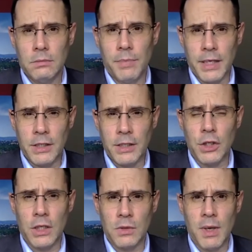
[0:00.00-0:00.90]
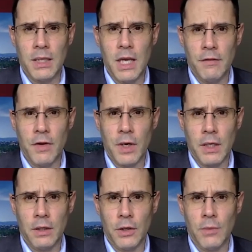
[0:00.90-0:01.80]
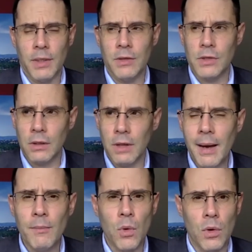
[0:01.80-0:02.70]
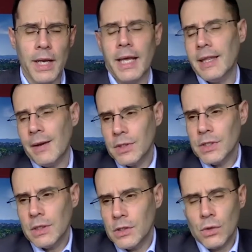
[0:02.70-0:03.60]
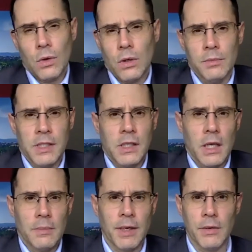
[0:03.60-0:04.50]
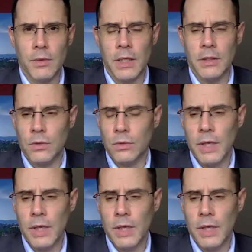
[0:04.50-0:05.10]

Beijing has made that very clear. But there's a lot more, and that was a historical mistake, by the way, to